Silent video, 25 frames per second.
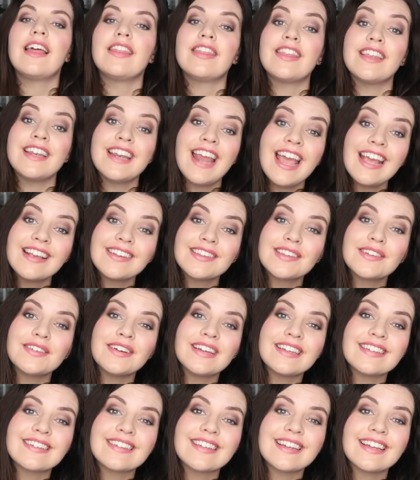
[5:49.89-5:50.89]
The next
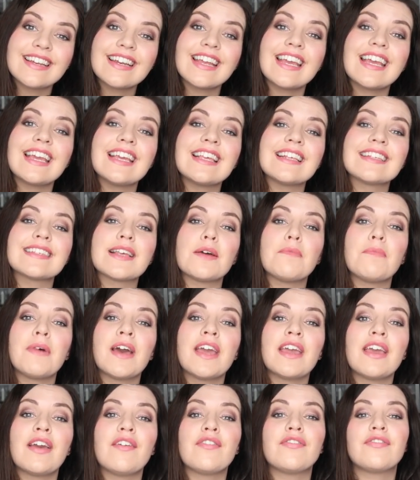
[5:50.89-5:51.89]
question is
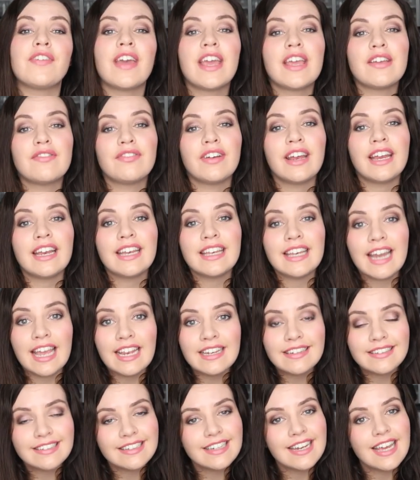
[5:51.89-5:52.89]
my favourite
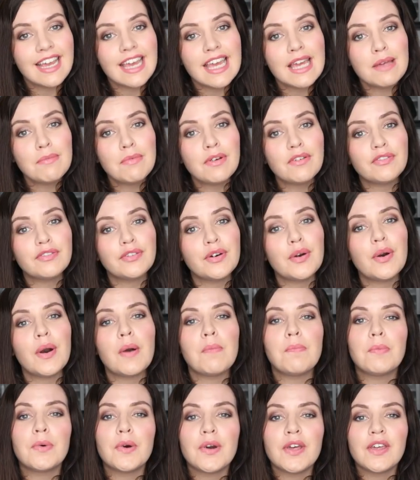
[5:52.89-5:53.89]
nature name for
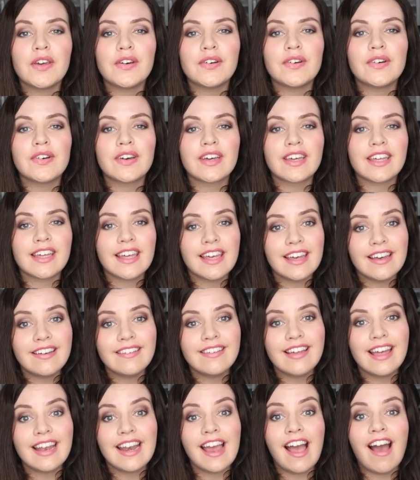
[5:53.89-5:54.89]
a boy or
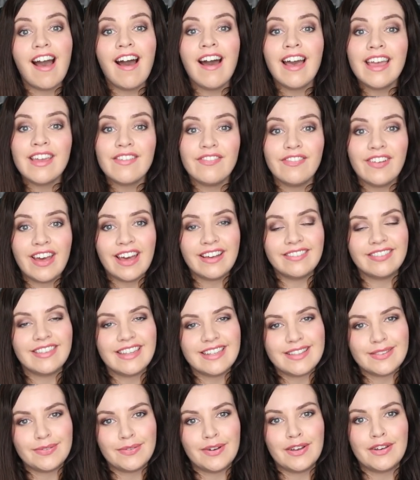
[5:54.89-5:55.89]
girl, and I found
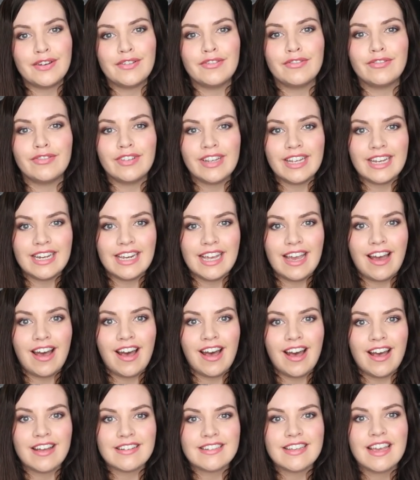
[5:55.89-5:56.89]
this one really
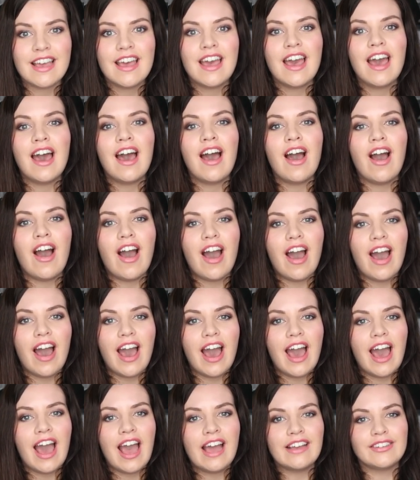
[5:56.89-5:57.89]
hard.
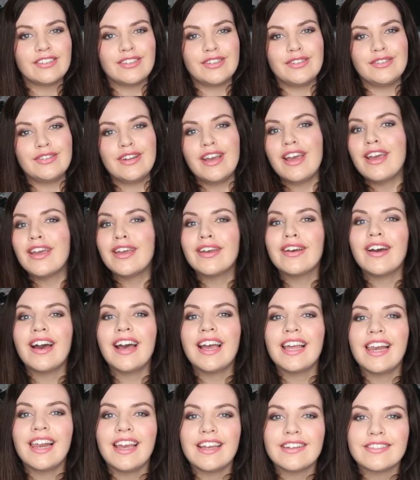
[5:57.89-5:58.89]
As you know,
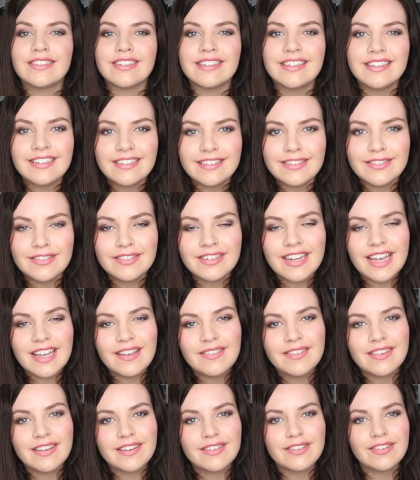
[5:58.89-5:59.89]
I like traditional
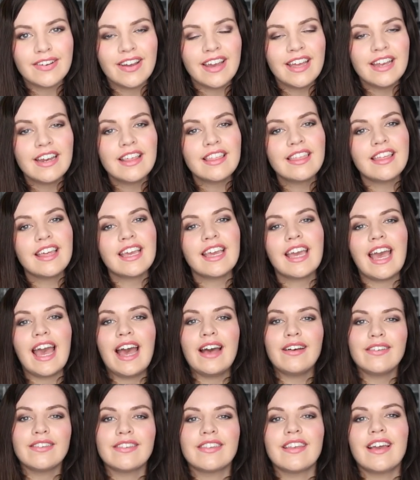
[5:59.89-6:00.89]
names, so trying to think
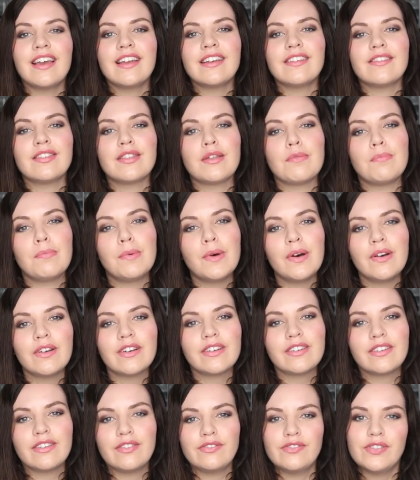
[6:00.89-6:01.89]
outside of the
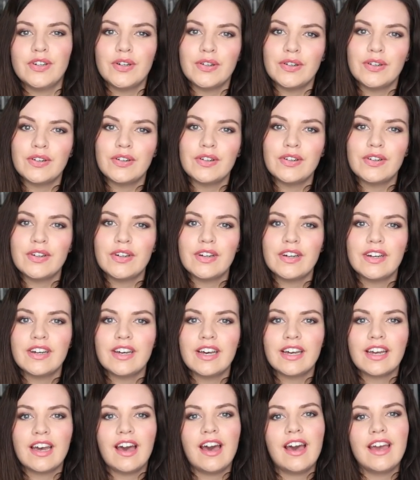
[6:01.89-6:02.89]
box for
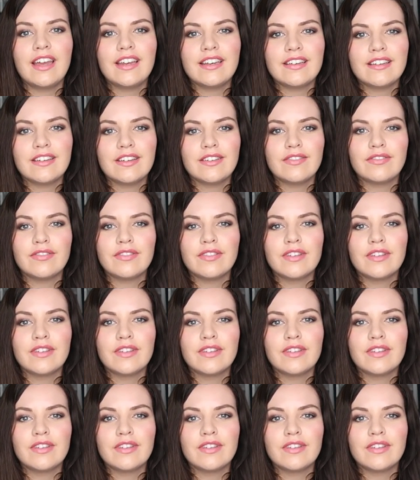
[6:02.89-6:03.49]
a kind of...